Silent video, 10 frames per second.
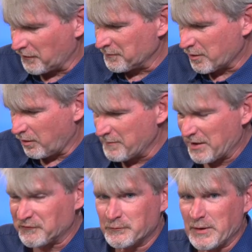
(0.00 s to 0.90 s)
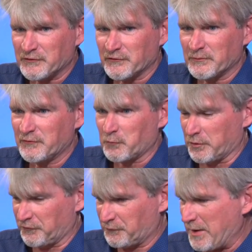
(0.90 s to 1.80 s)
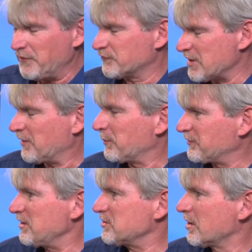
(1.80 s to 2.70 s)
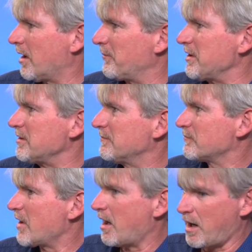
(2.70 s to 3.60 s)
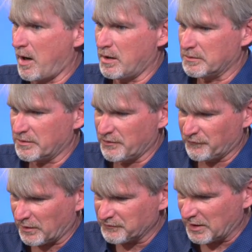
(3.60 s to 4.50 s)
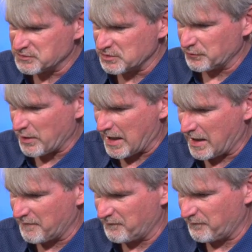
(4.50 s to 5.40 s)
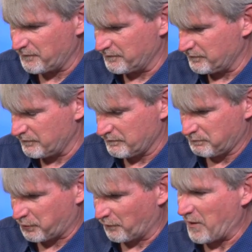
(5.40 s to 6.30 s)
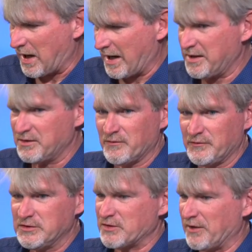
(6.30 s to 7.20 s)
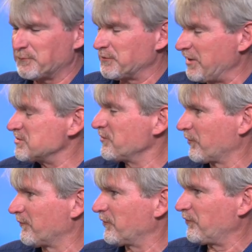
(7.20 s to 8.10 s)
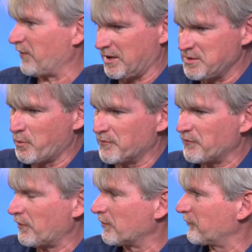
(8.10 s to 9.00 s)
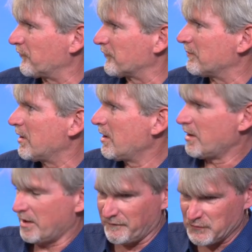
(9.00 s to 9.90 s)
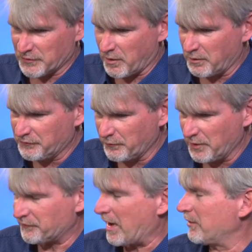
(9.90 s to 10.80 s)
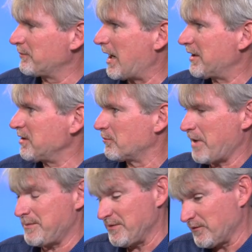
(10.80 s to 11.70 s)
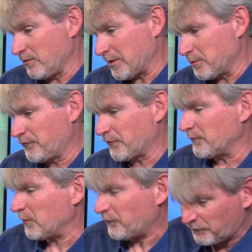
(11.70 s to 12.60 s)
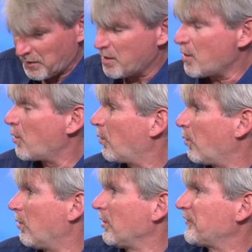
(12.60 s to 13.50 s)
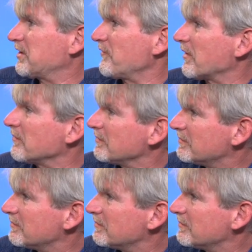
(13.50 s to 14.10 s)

ultimate goal of Masten Space Systems is we're a space transportation company. Uh, it is our intention to have provide the transportation services anywhere in the solar system. If you're going to a solid body or maybe even a liquid surface, we'll take you there.